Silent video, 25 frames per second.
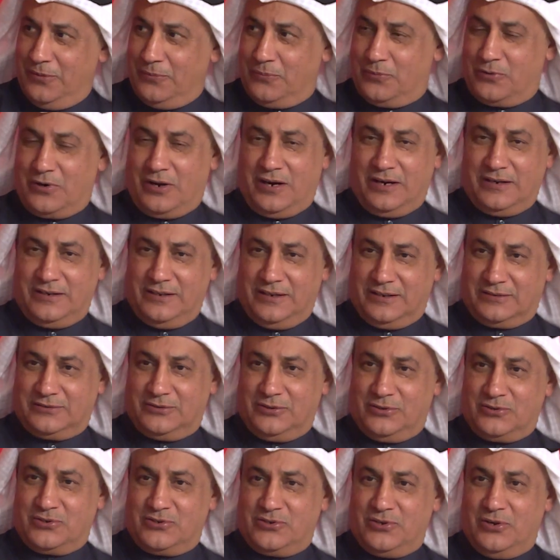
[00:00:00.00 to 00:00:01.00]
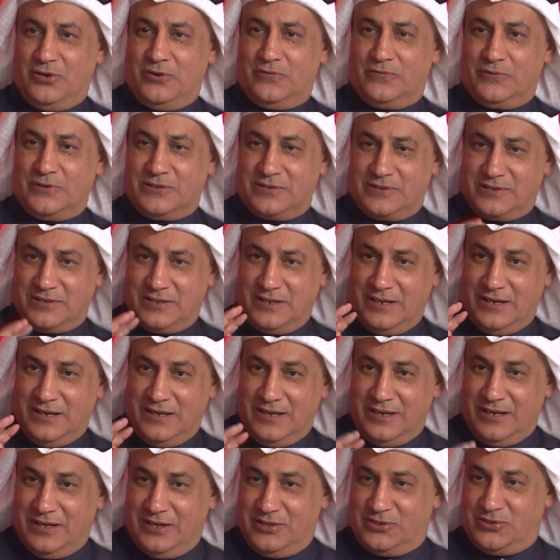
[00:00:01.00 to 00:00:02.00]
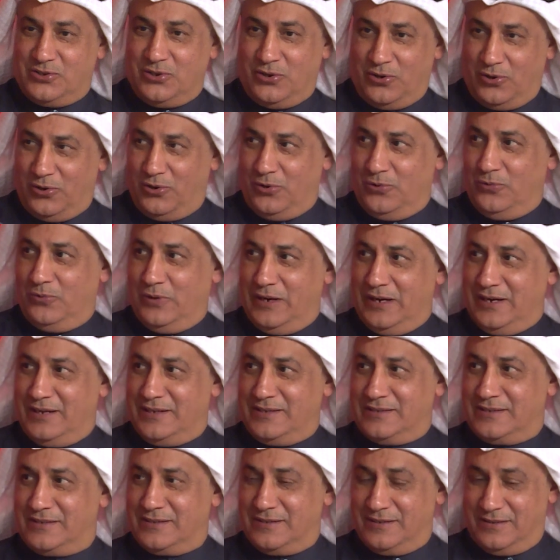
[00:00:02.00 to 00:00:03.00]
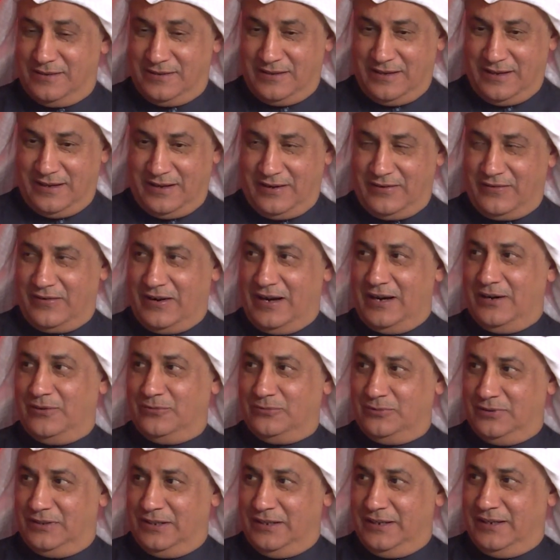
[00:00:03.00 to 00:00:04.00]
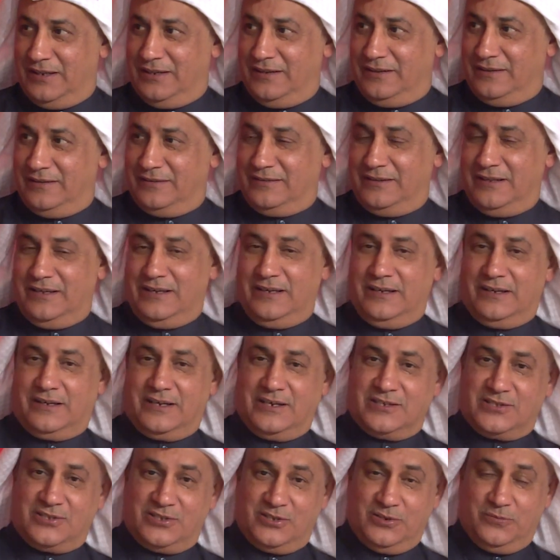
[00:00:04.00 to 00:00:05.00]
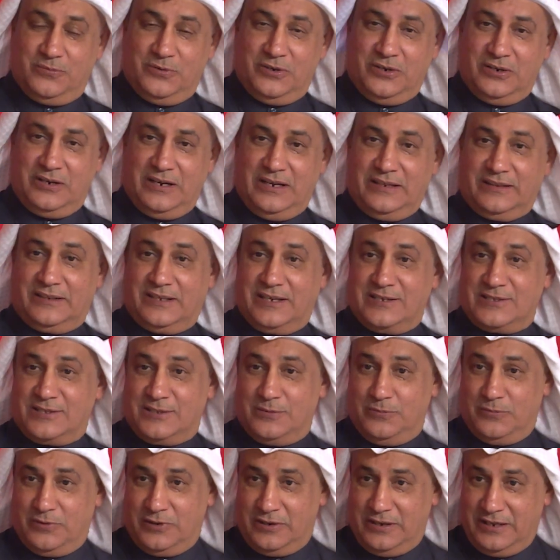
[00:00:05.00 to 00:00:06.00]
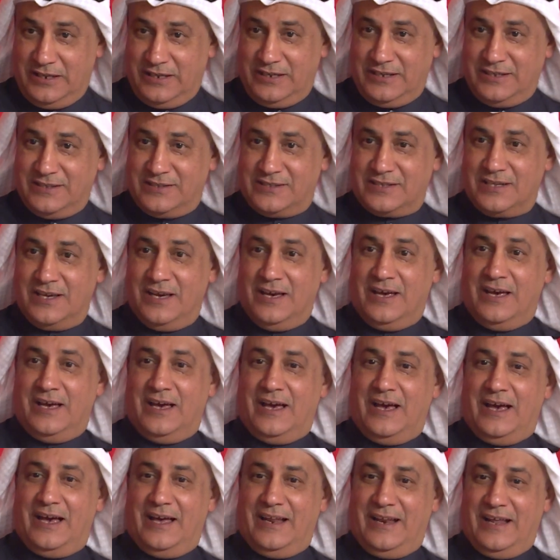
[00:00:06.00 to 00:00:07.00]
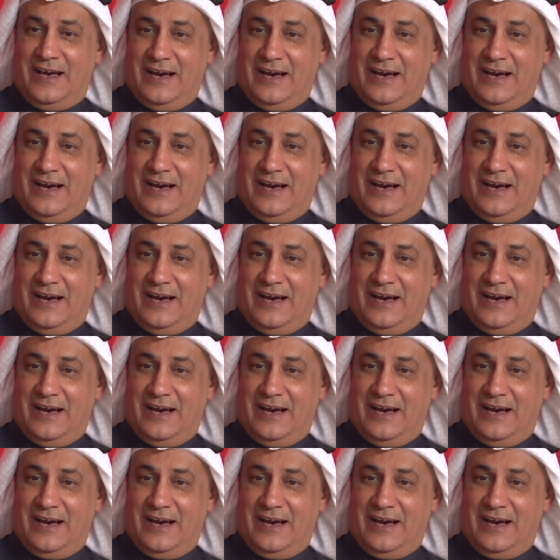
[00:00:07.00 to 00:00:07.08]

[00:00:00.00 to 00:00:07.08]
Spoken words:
product or service, it's always around the customer and customer needs, and